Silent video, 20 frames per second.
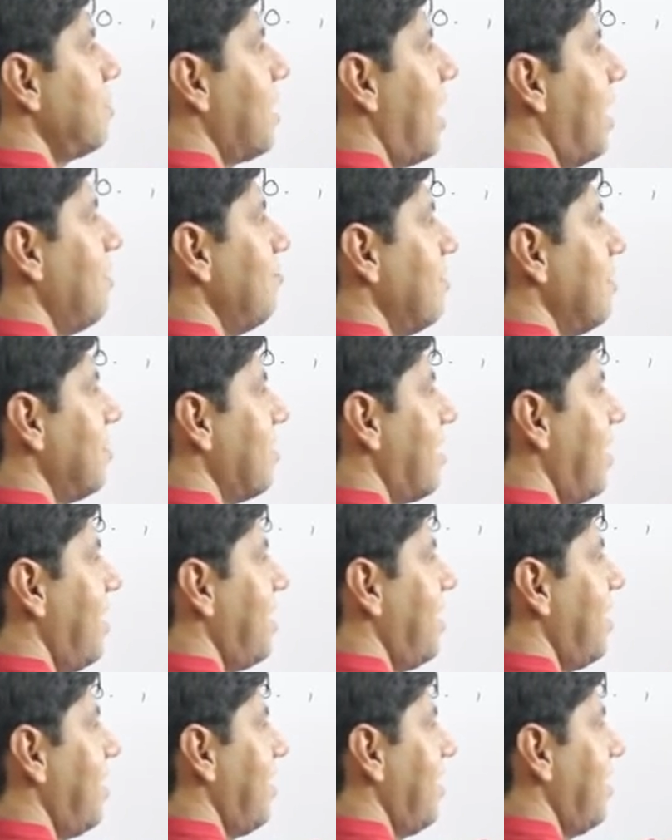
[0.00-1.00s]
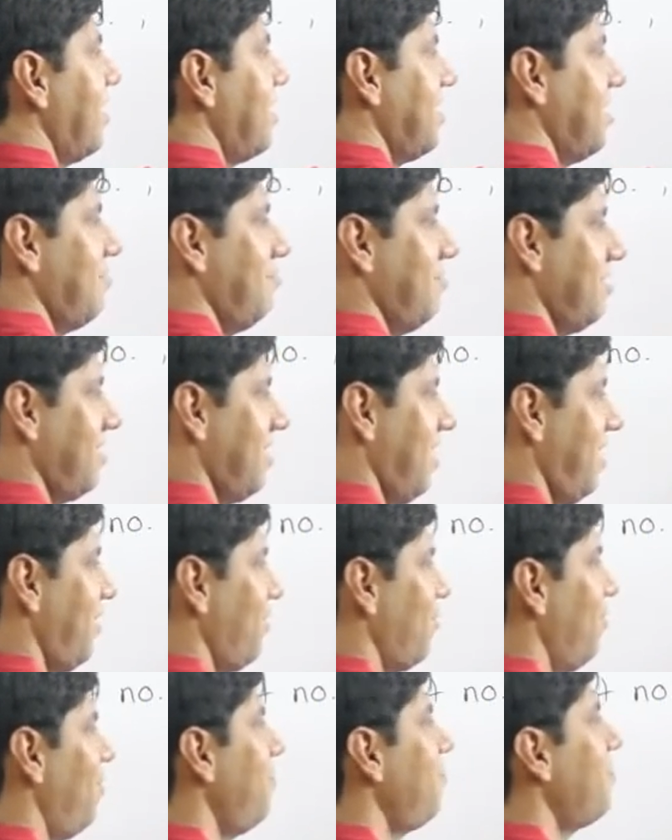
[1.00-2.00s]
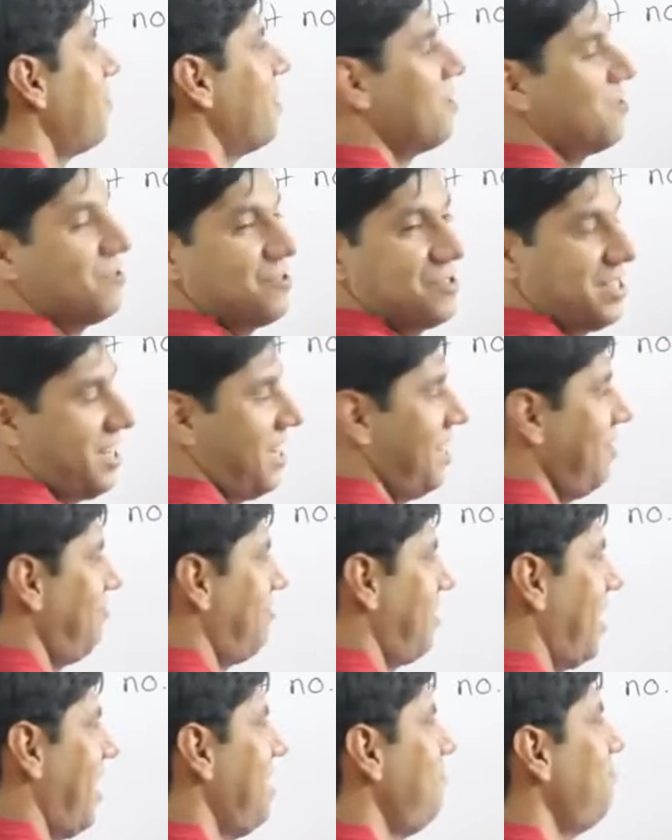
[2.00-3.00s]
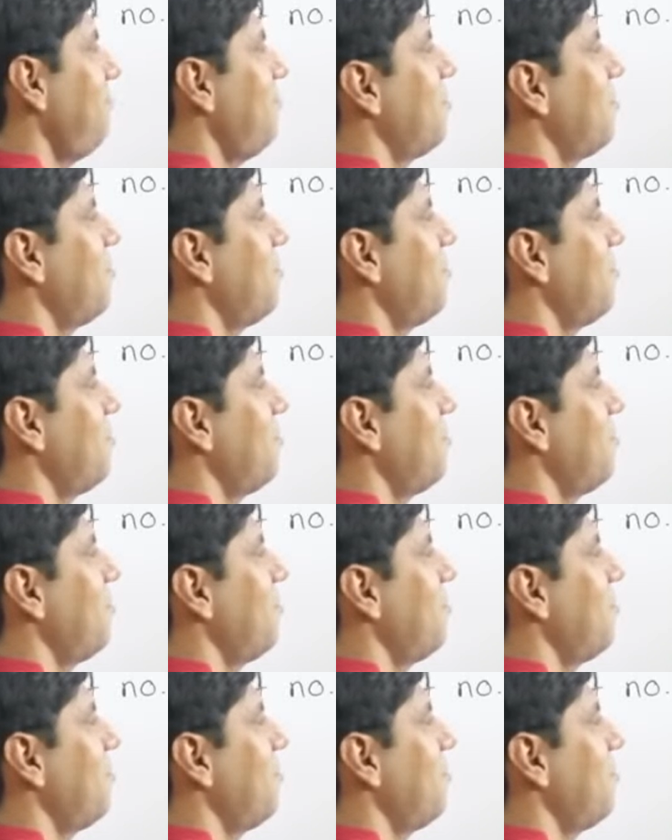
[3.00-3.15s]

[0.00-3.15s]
I'm just writing an SMS lingo to save time,